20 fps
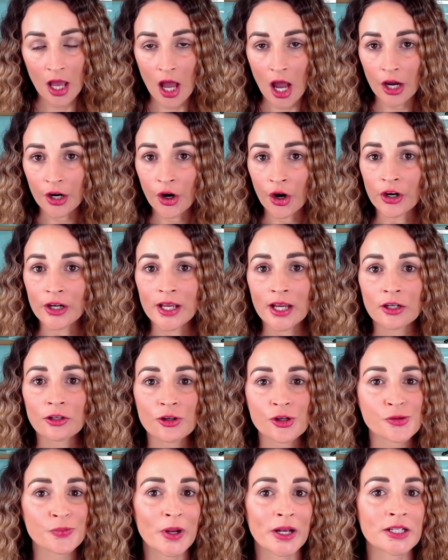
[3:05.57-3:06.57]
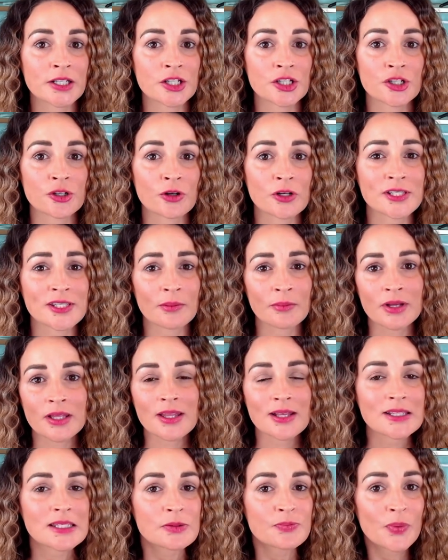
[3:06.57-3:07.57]
A cardiac nurse practitioner is somebody
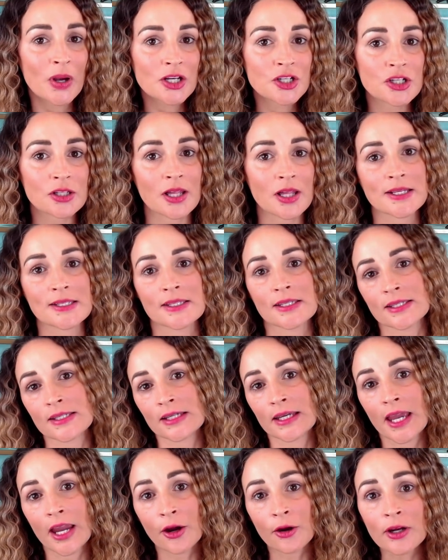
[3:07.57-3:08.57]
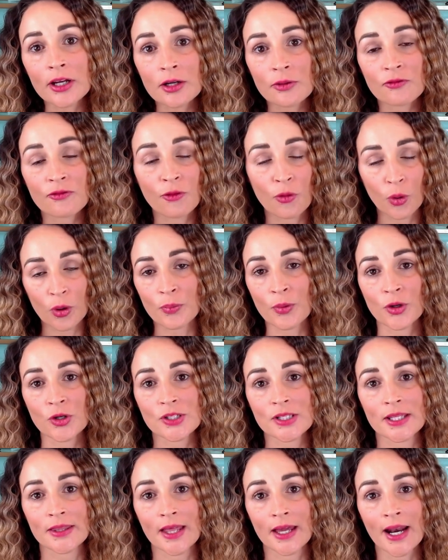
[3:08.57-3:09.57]
that specializes in caring for a
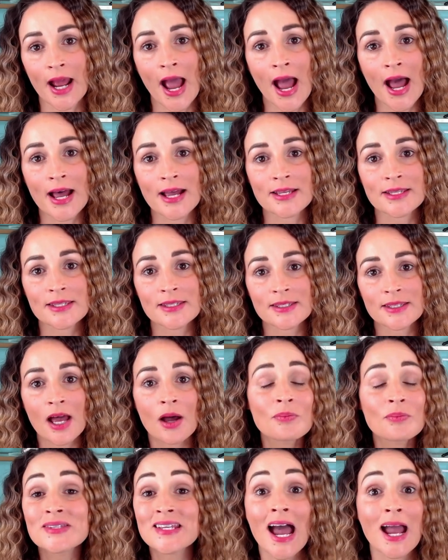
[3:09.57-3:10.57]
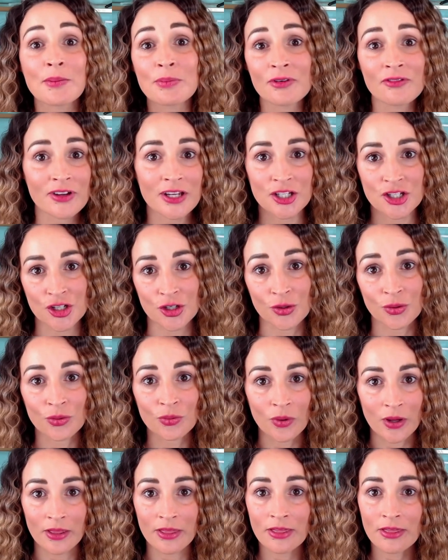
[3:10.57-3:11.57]
person that has some type of issue
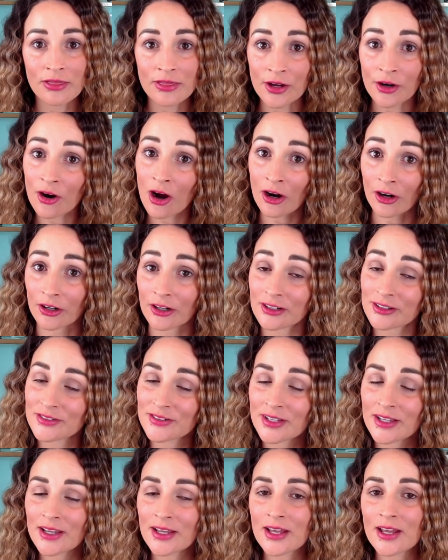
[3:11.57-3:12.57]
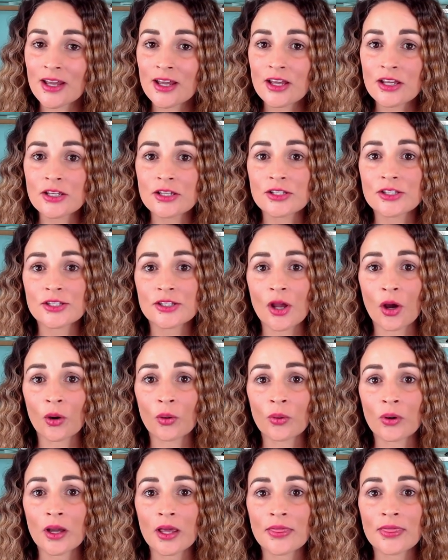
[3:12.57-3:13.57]
with their heart.
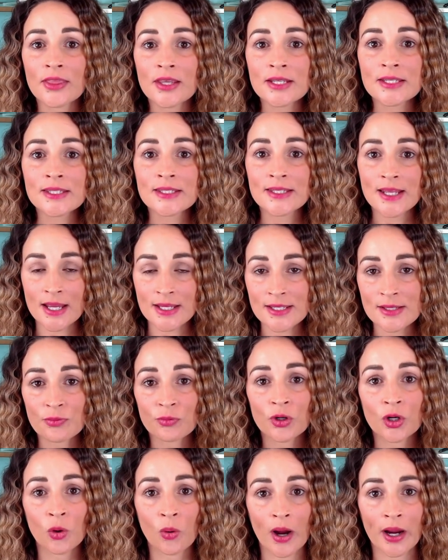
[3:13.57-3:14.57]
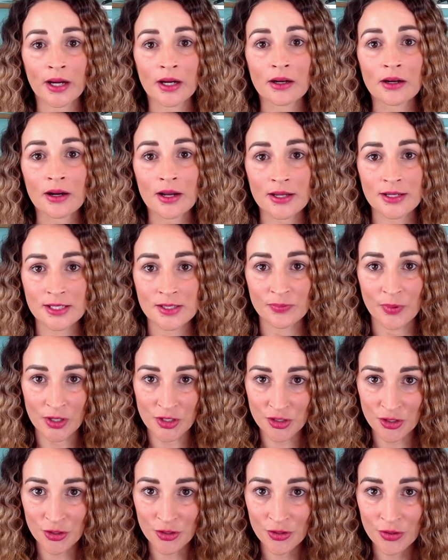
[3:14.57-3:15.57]
So this does require a
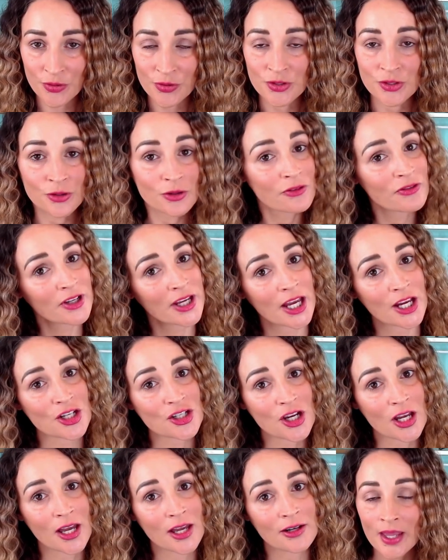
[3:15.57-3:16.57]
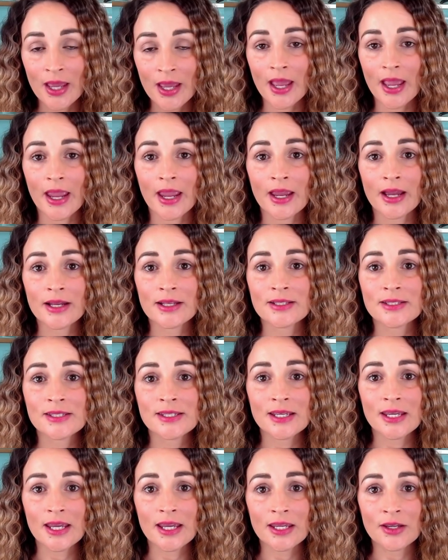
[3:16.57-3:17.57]
special certification, and
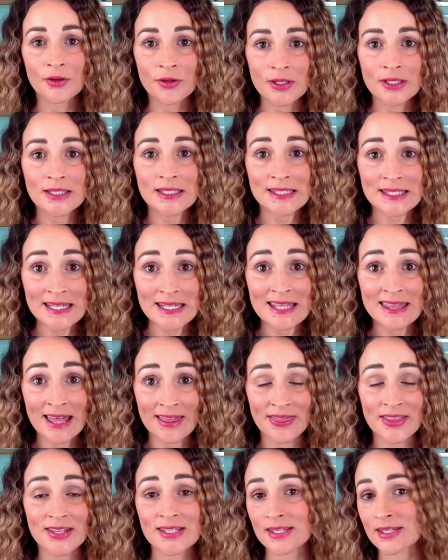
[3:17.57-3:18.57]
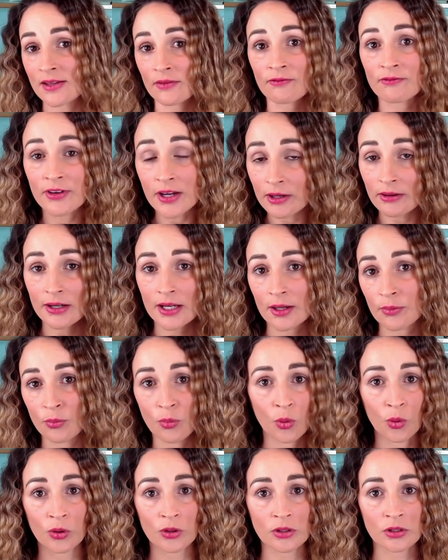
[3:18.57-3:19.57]
you can see that this is a very
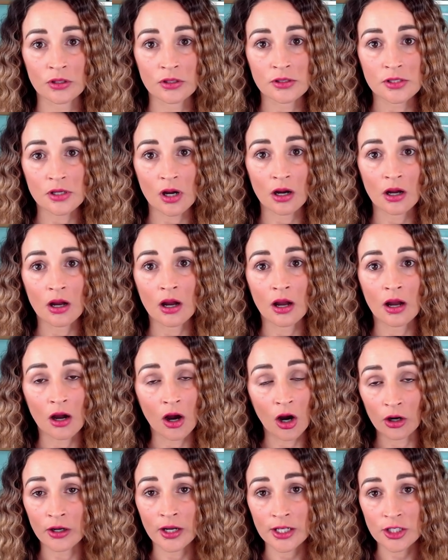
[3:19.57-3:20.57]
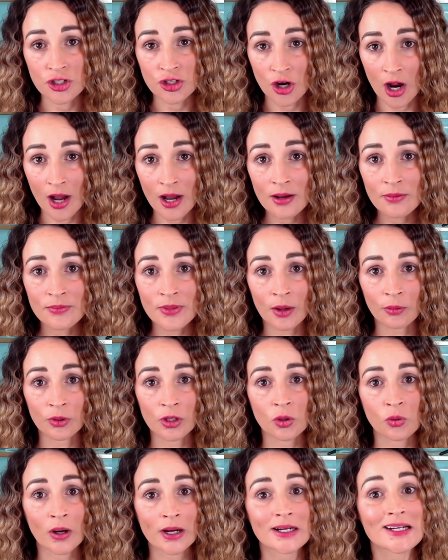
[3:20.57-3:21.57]
important RN job that
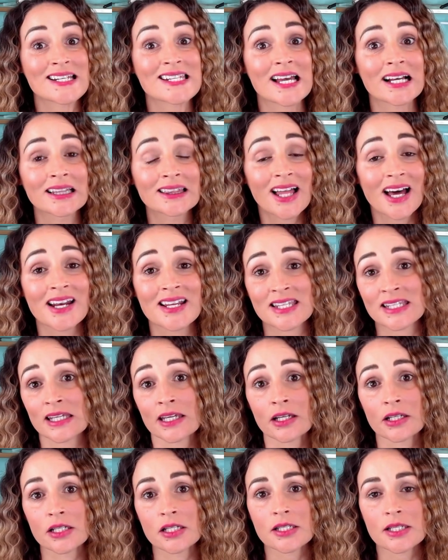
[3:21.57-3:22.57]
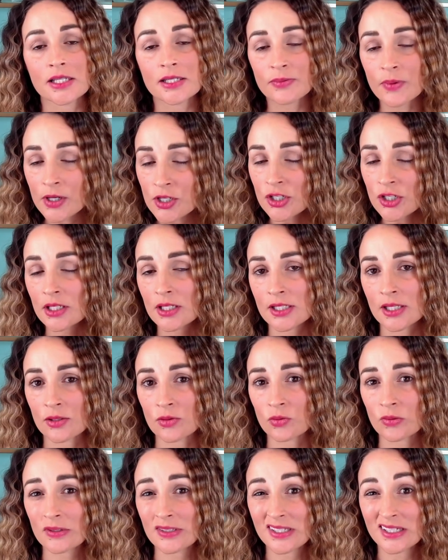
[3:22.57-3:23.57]
requires a lot of skills, especially
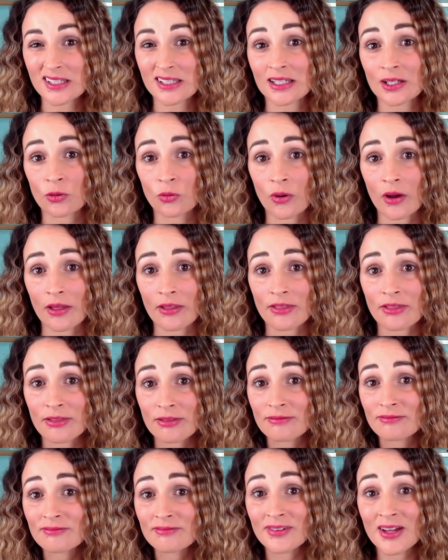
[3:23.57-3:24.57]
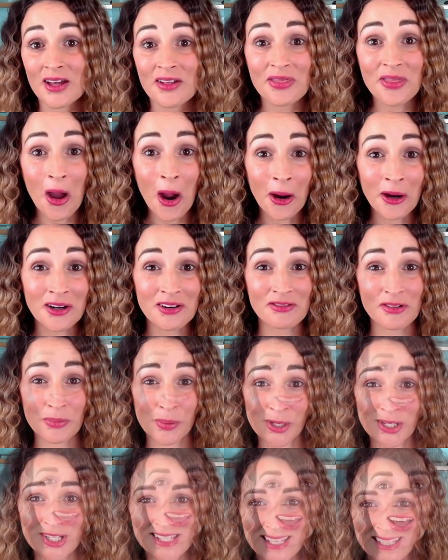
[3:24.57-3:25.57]
since we're dealing with the heart of a
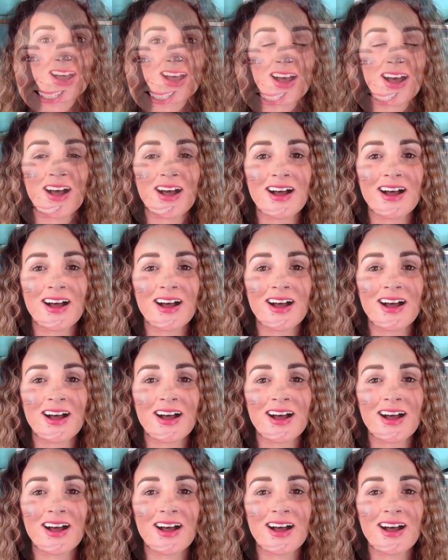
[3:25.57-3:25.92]
person.